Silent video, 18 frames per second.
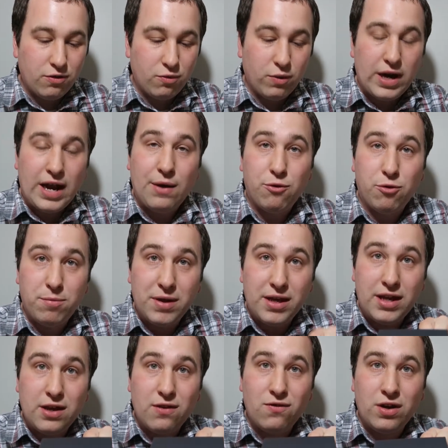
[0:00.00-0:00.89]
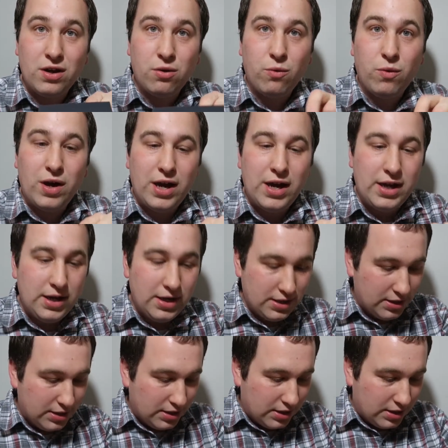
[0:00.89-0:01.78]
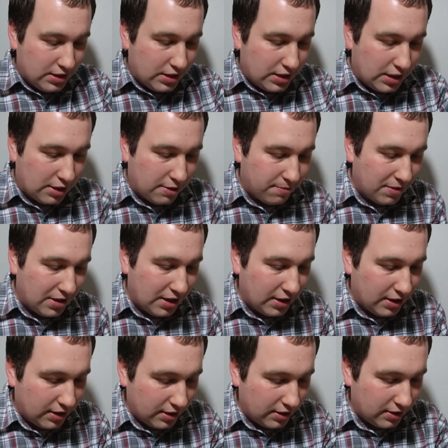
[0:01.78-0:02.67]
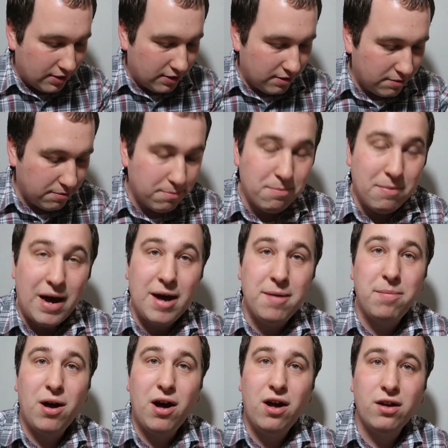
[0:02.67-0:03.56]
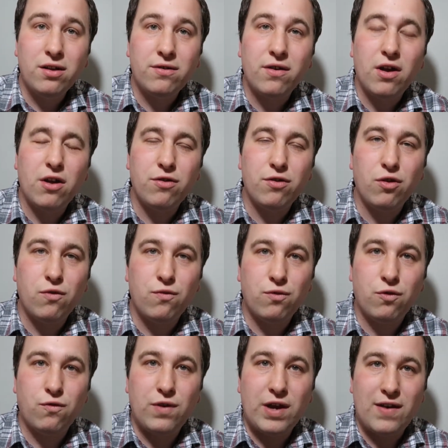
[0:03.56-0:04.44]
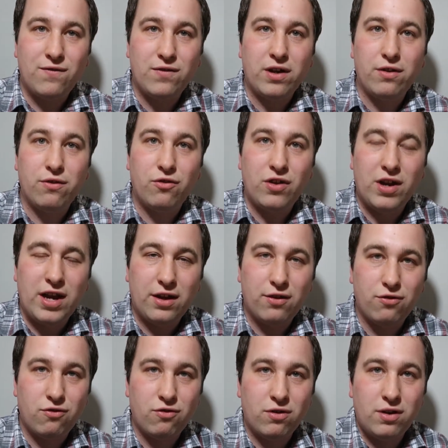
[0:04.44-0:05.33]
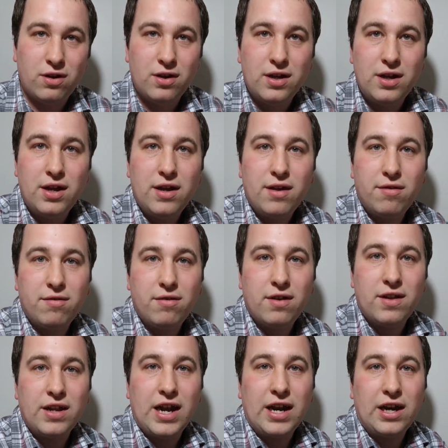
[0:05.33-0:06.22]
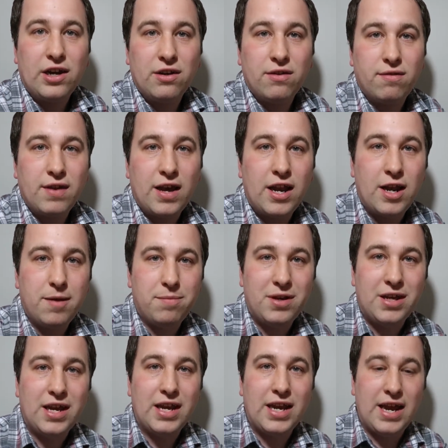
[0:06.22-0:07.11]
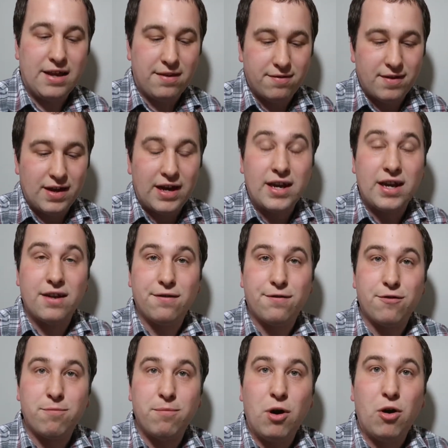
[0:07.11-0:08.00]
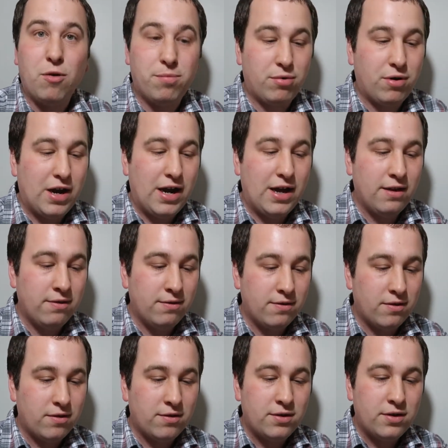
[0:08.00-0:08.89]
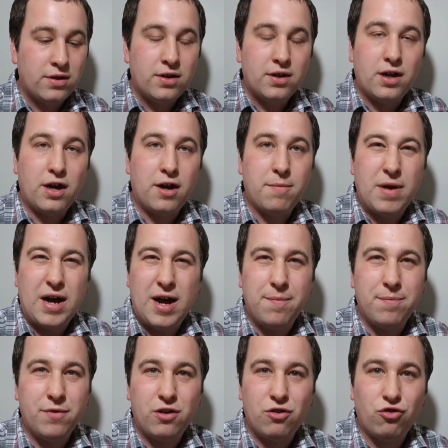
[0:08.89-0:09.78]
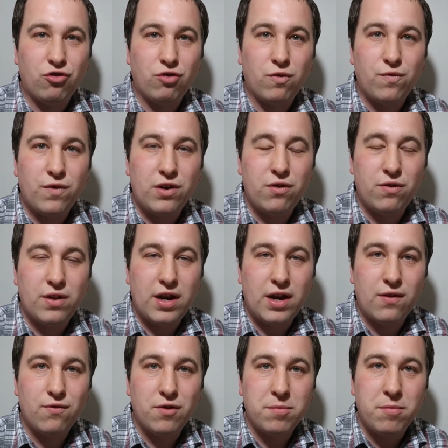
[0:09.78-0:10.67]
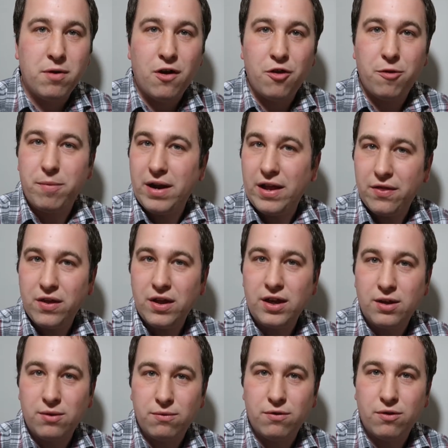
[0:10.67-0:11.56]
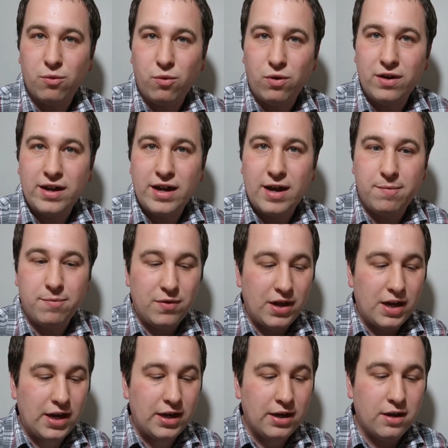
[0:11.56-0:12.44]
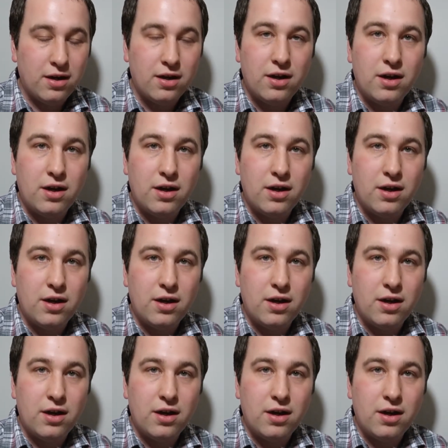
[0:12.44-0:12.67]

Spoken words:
is what I will be giving away. My box, also for $5 extra, said that I could sign up to get a second small prize. I'm not sure if they do that every month, but I think it was a one-time thing.